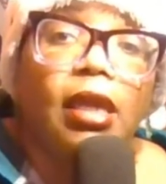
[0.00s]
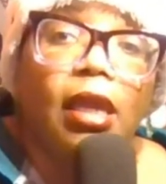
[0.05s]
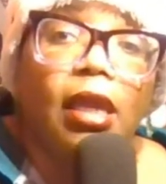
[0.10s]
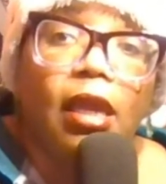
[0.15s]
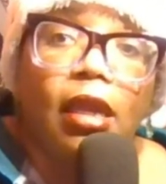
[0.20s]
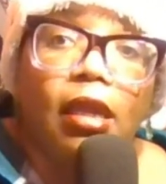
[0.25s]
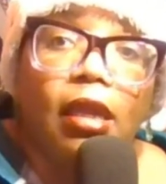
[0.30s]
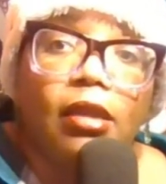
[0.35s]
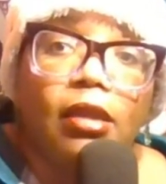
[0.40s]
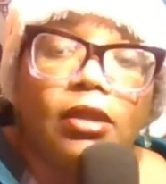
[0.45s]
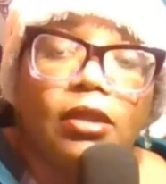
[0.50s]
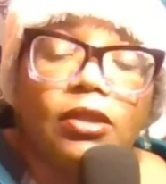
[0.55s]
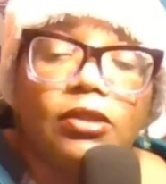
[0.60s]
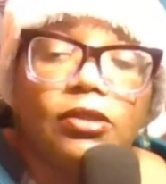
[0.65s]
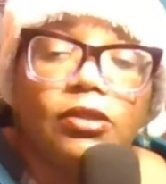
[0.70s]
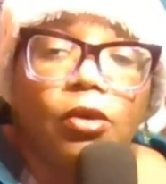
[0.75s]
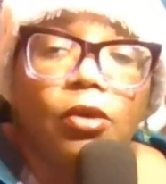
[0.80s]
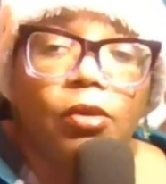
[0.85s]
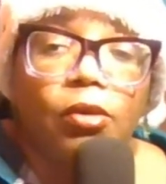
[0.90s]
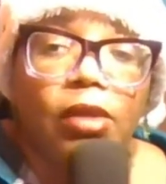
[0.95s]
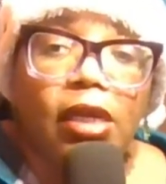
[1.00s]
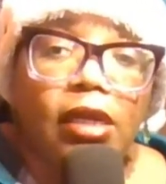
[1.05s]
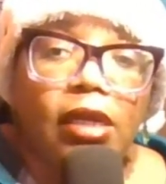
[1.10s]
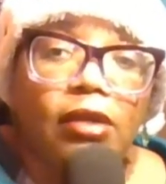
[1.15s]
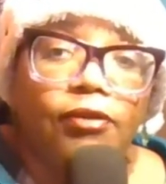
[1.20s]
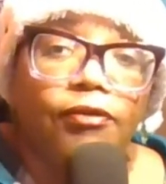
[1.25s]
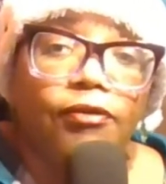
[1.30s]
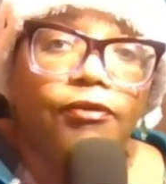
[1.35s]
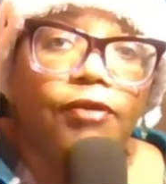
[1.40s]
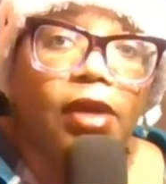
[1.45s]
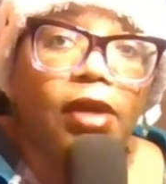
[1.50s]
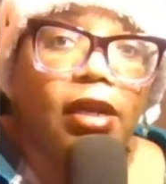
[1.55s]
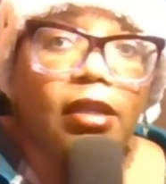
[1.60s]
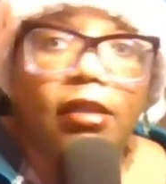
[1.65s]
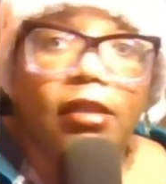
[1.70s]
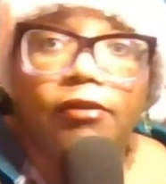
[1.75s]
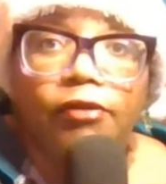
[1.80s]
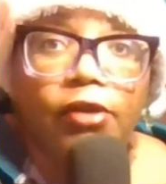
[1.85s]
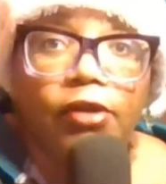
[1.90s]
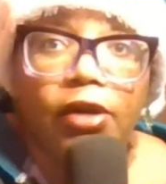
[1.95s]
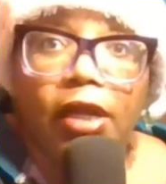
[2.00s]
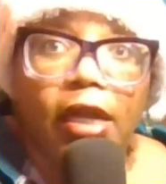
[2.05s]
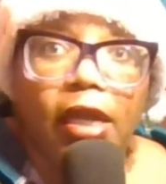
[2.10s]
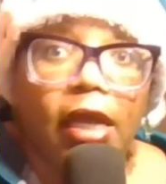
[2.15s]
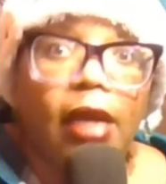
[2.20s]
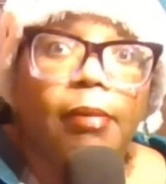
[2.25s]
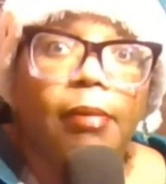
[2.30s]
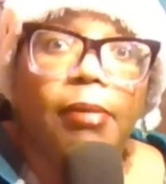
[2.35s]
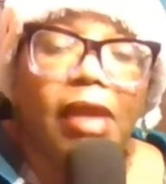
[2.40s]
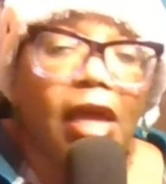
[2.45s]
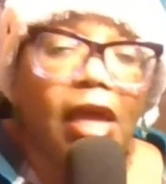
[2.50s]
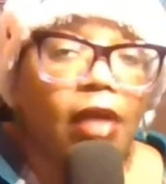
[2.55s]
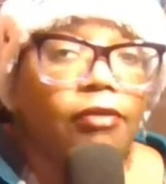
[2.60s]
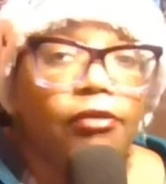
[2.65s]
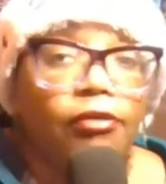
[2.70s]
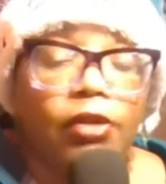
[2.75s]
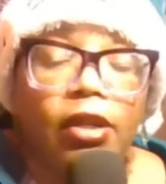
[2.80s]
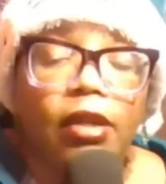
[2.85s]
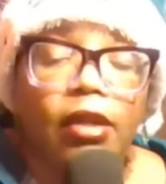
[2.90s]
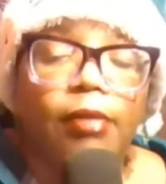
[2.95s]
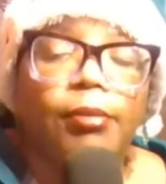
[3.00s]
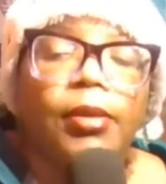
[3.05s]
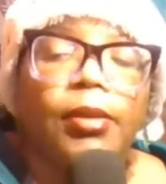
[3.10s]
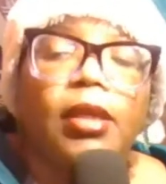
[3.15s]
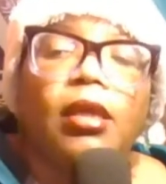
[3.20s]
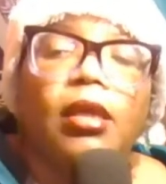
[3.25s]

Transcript: and his O-line finally figured out how to block for him.